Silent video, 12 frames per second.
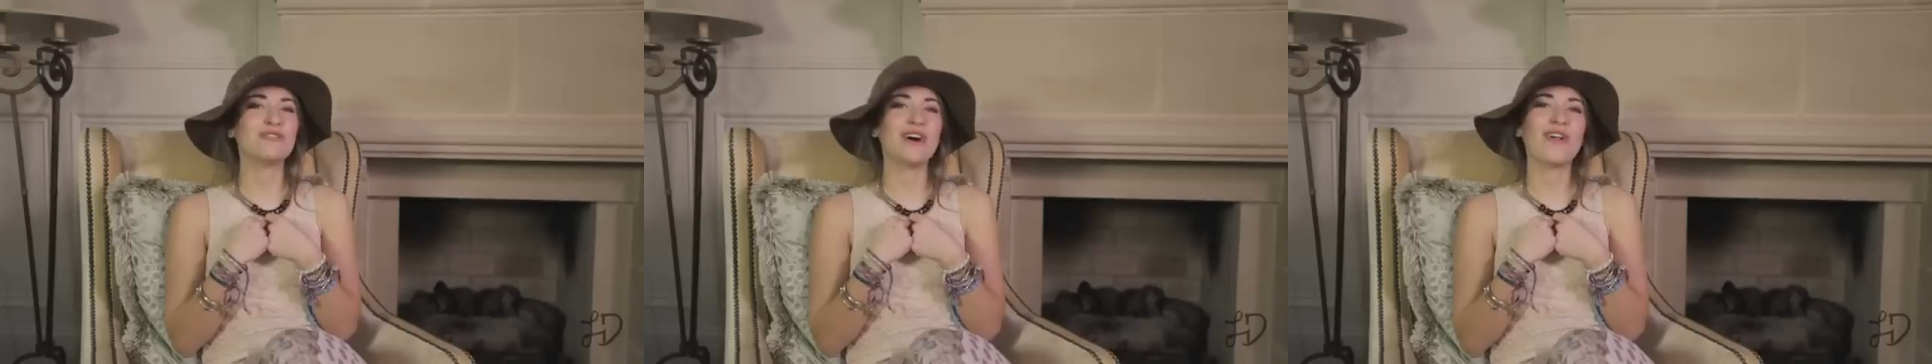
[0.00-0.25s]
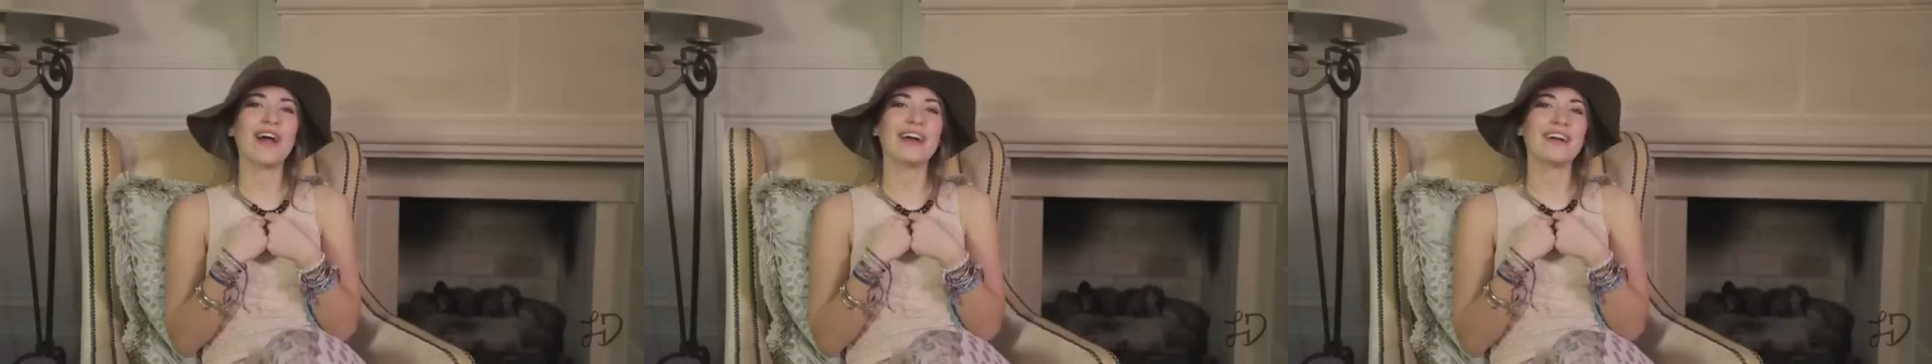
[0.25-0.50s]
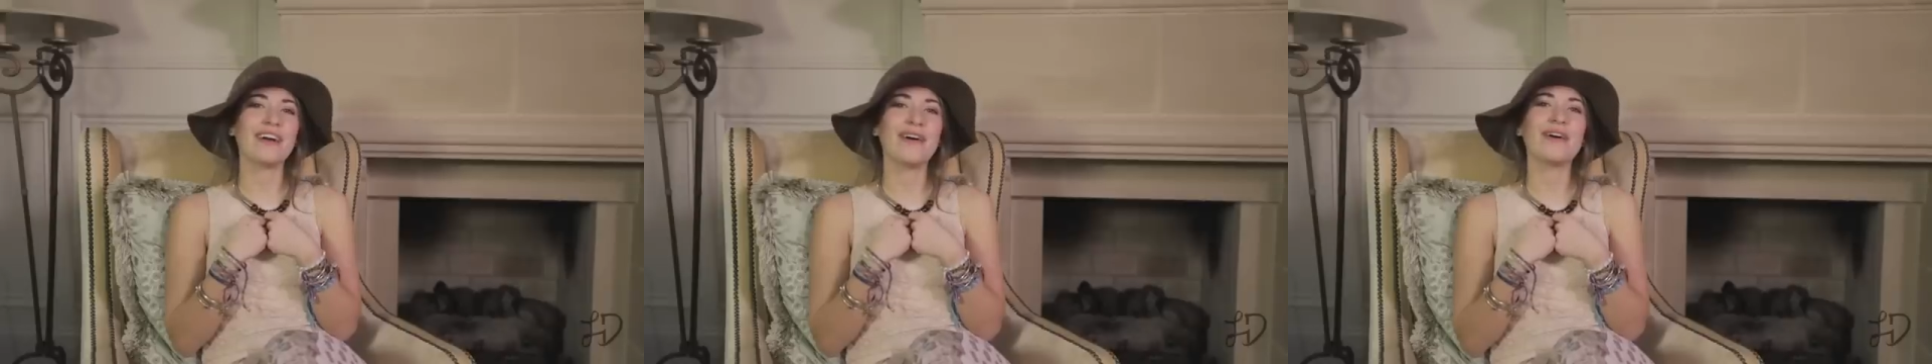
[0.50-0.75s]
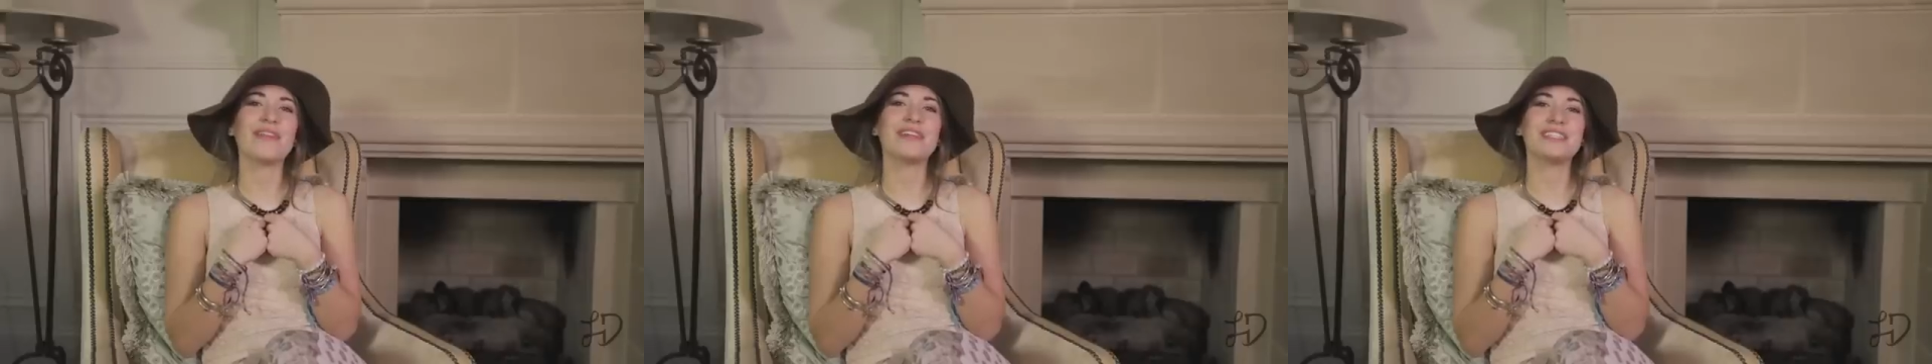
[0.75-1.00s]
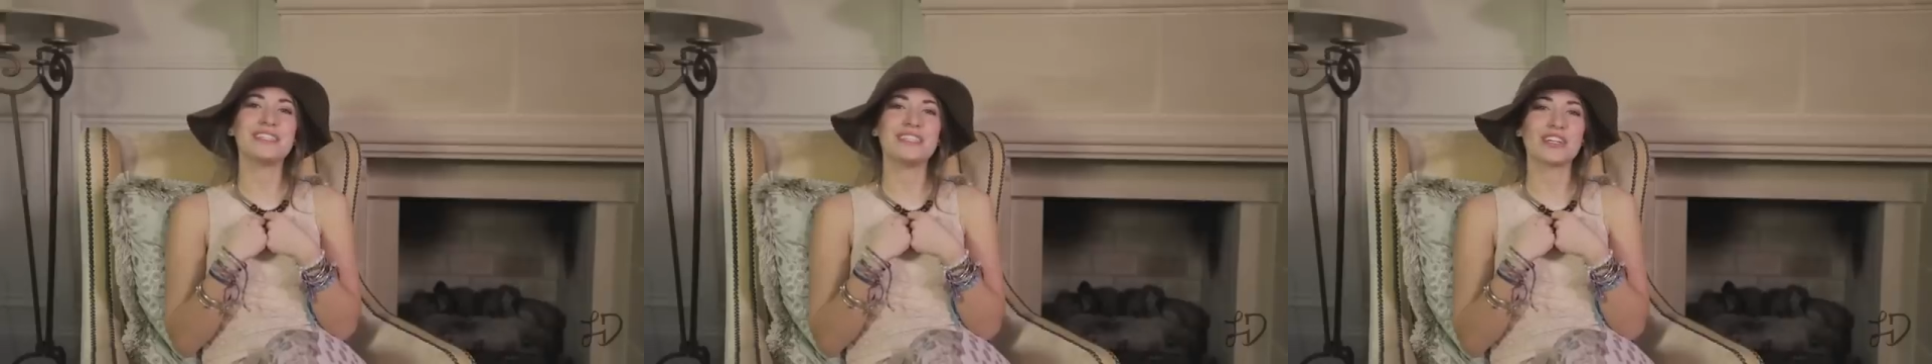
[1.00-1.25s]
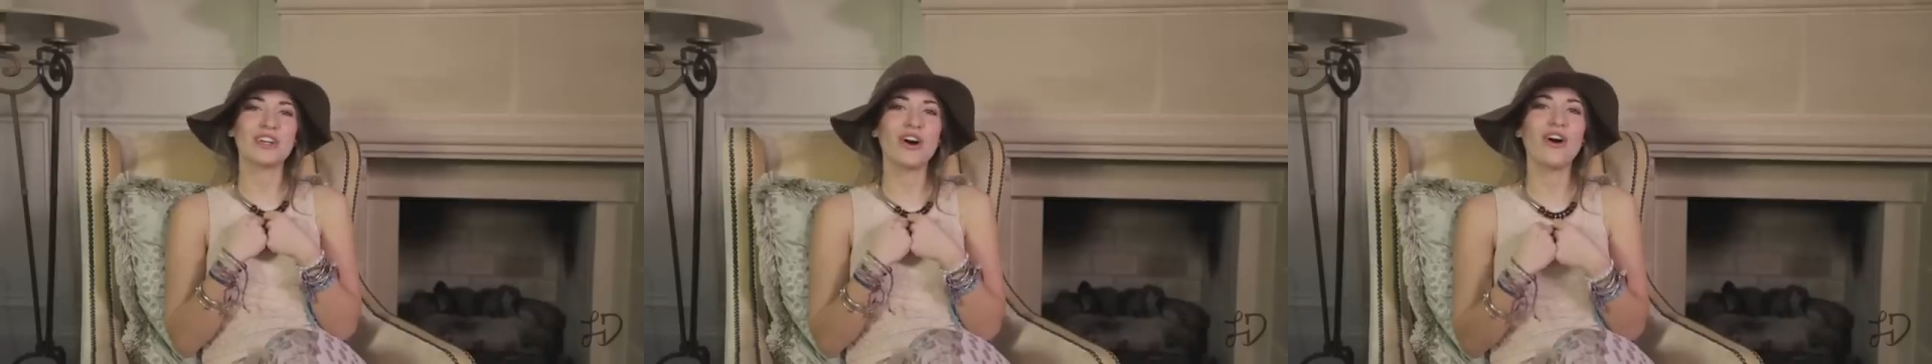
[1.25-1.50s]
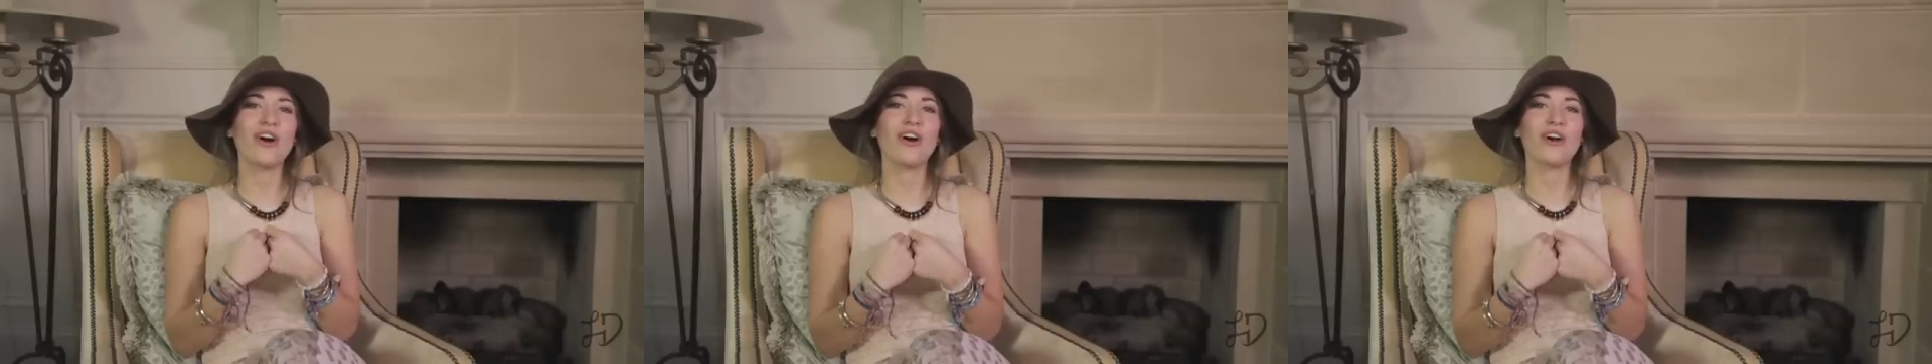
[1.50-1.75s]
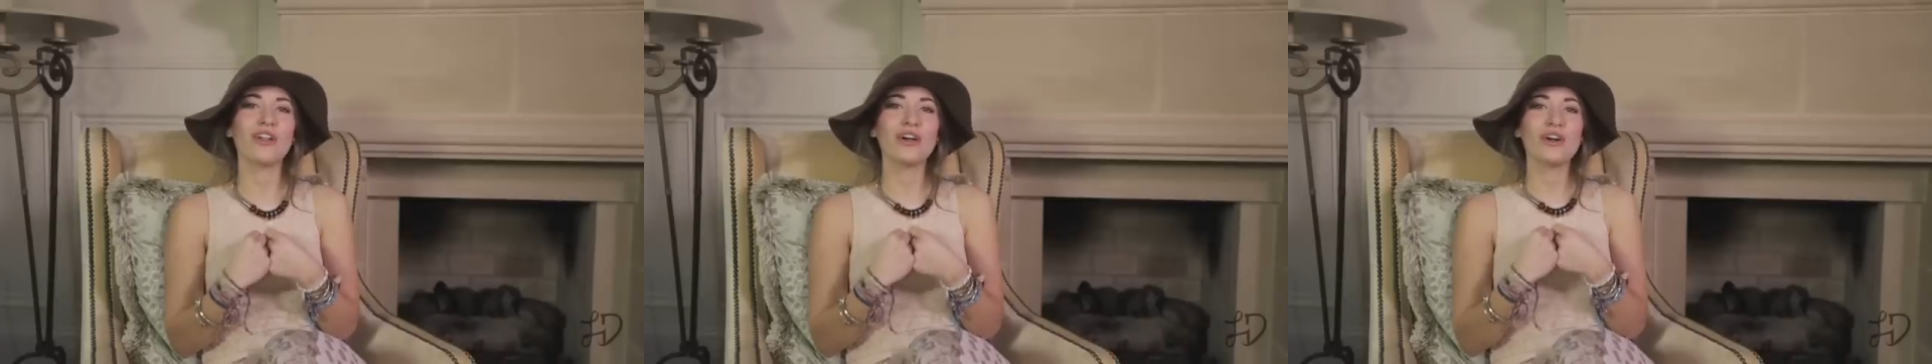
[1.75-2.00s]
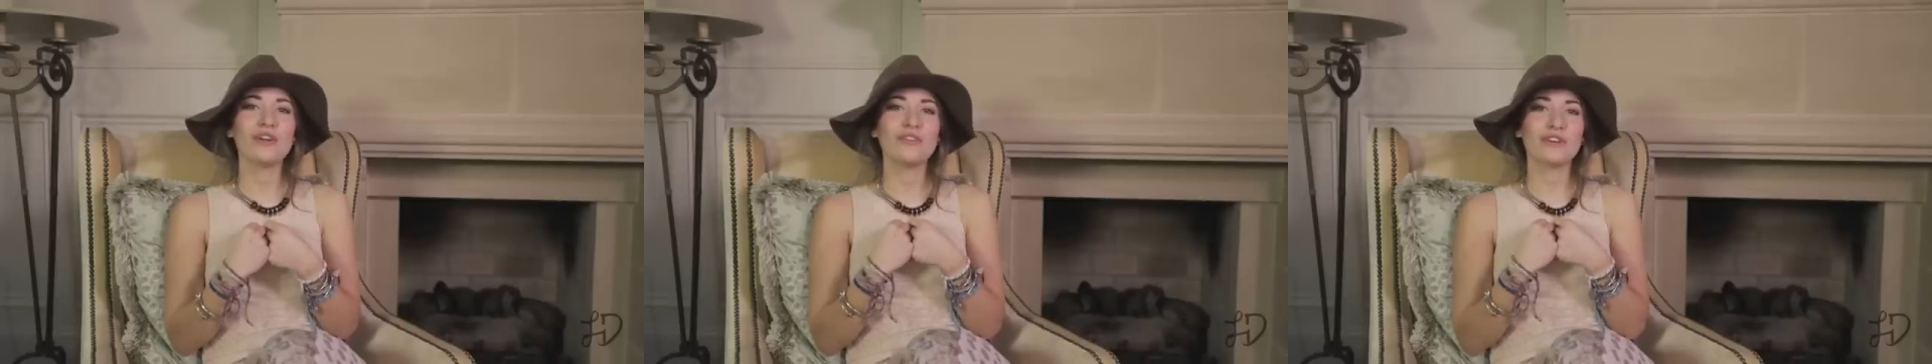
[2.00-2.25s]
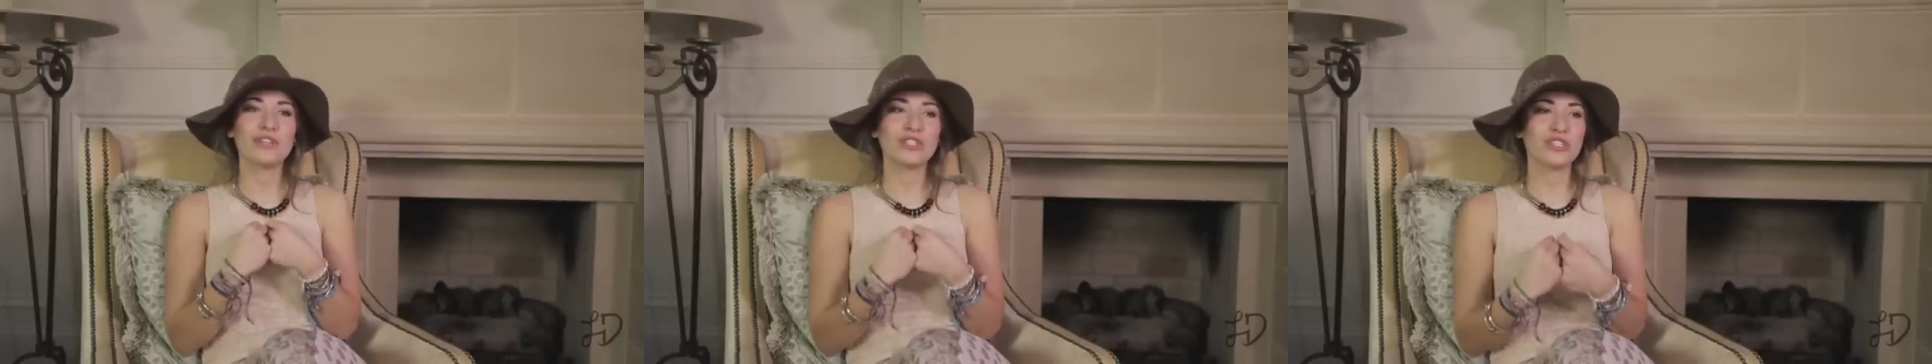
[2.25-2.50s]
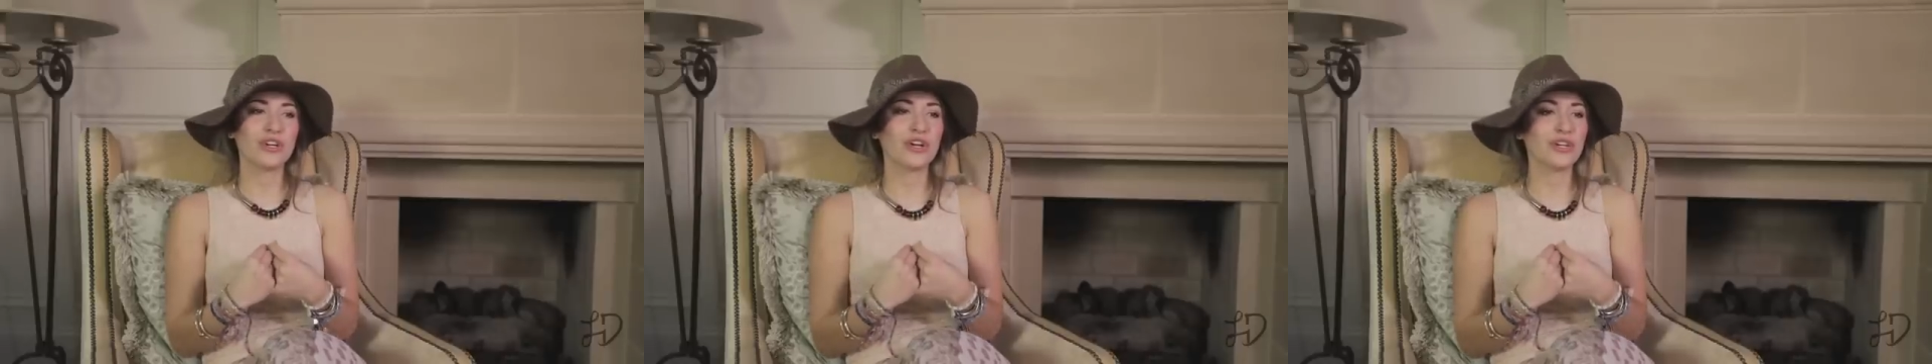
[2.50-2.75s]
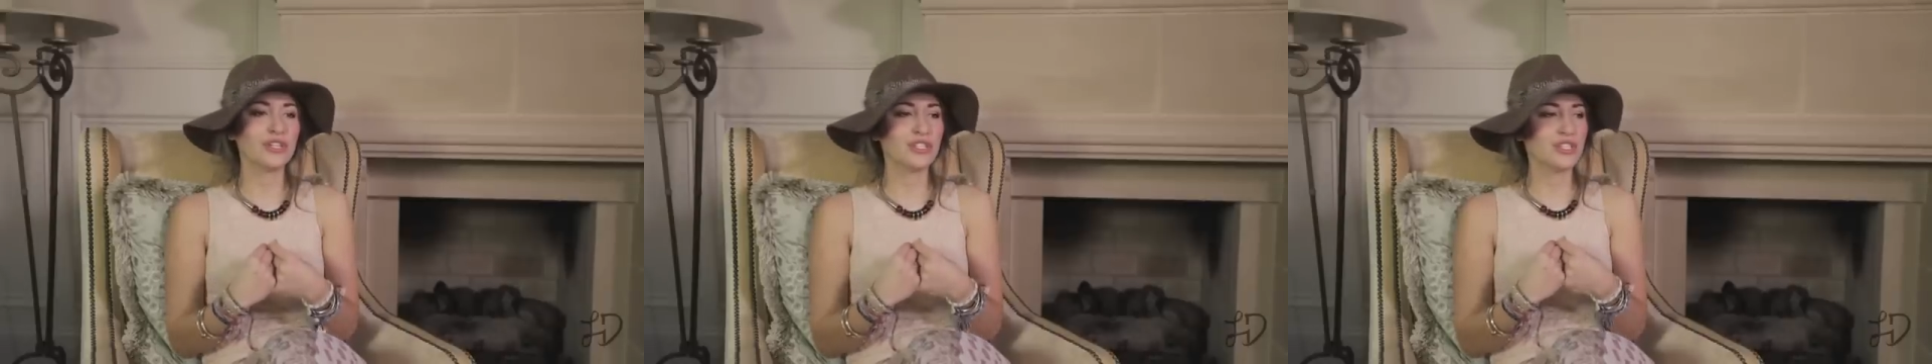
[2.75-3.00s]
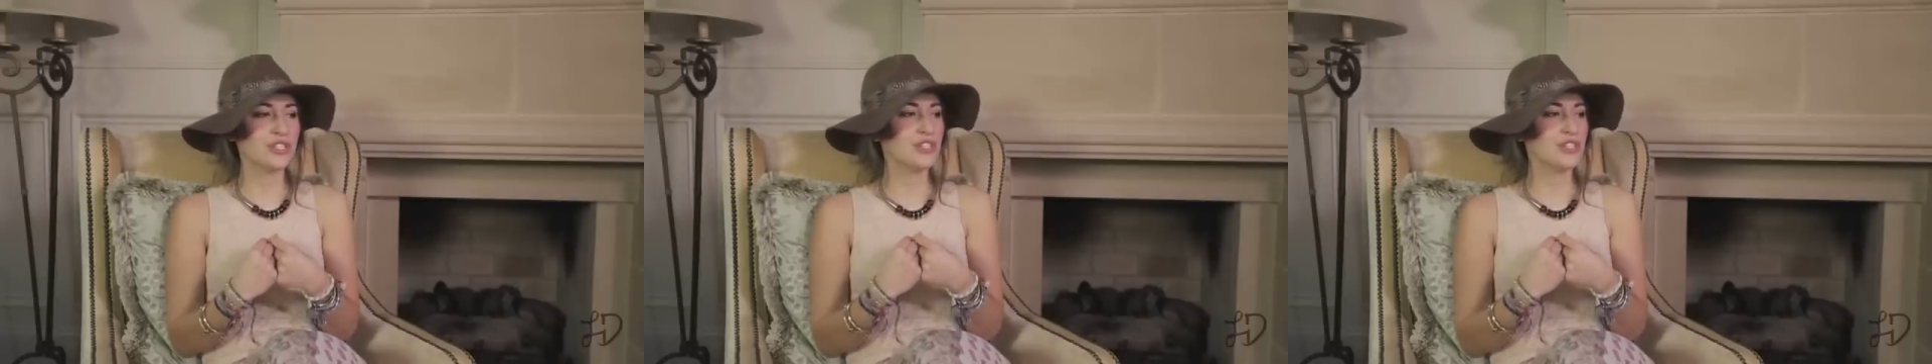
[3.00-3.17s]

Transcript: felt like, oh, this is a call for the church